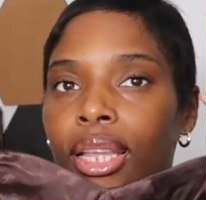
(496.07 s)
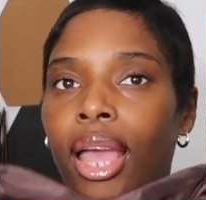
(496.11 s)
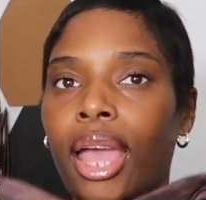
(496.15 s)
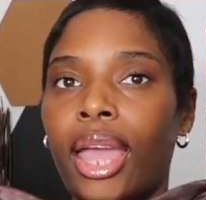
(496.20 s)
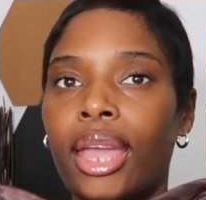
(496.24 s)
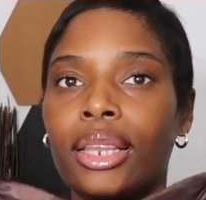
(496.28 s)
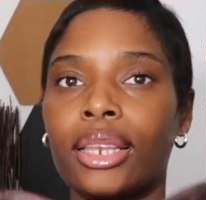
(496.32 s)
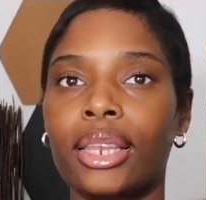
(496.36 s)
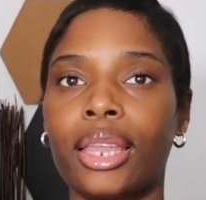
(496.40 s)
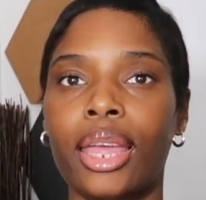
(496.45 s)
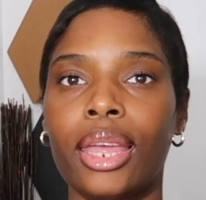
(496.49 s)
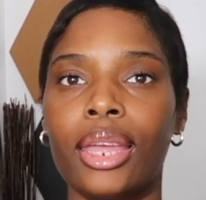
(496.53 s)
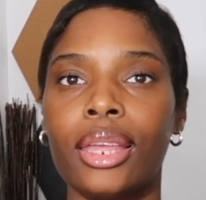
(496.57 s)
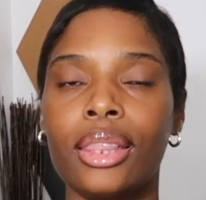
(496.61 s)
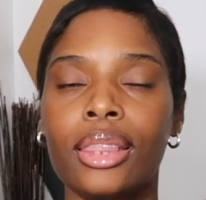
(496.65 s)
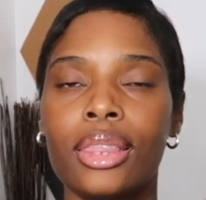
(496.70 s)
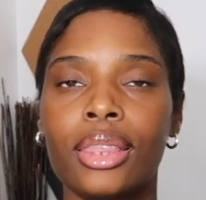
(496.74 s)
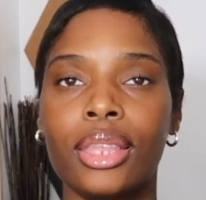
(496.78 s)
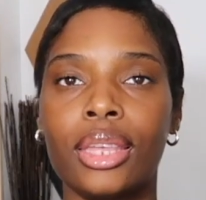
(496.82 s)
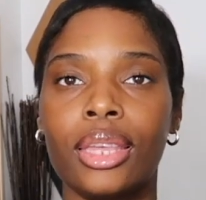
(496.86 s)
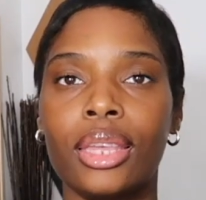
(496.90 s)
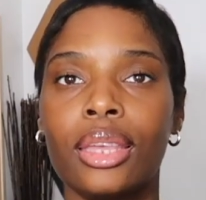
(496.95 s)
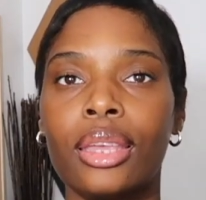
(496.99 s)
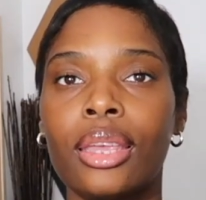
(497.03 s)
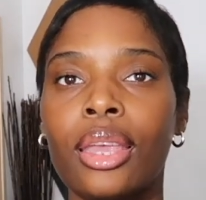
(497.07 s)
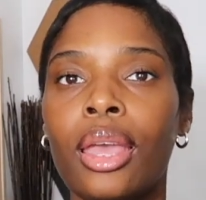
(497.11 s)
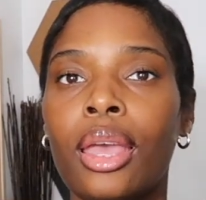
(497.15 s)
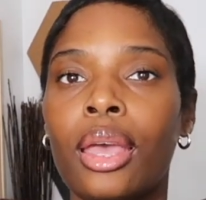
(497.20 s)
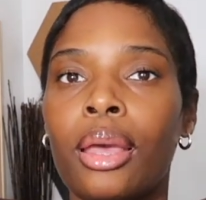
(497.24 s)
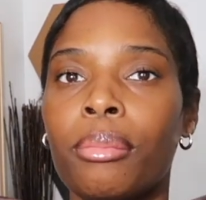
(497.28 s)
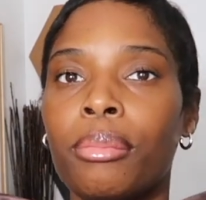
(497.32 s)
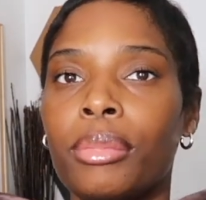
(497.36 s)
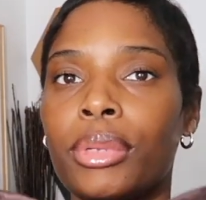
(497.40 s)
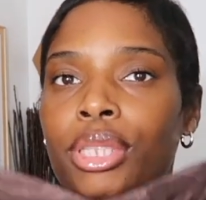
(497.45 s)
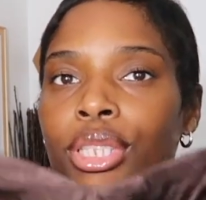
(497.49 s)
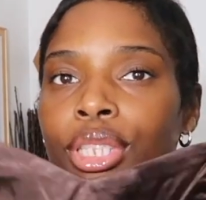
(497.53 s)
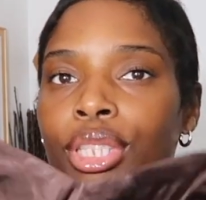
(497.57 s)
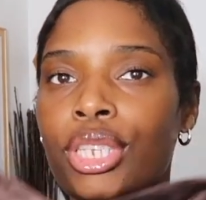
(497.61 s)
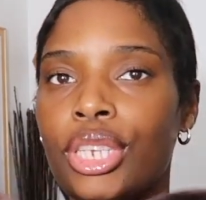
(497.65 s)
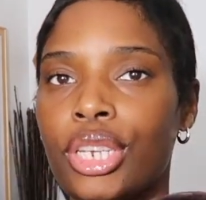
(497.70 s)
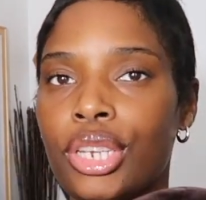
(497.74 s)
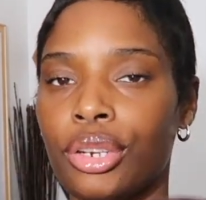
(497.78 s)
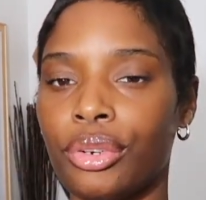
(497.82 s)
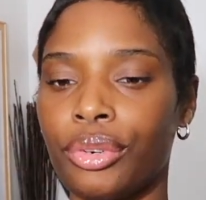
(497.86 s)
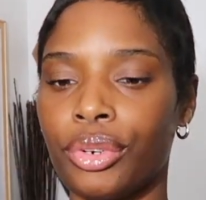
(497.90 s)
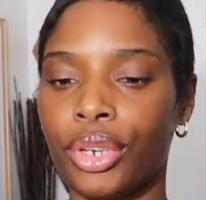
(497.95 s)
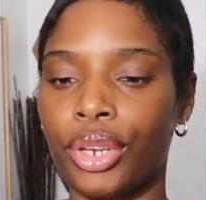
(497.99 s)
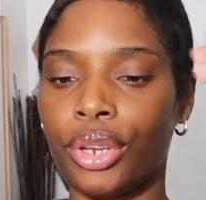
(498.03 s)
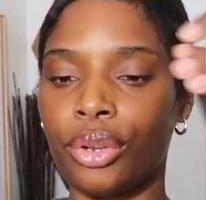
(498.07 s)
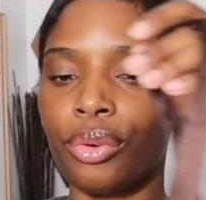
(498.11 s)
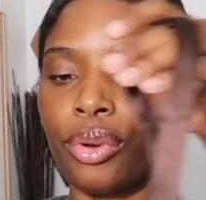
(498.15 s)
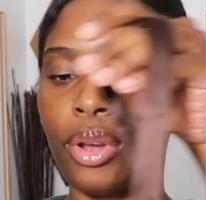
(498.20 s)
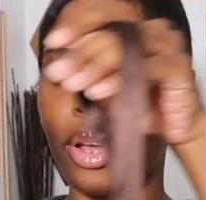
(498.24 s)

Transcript: I like the material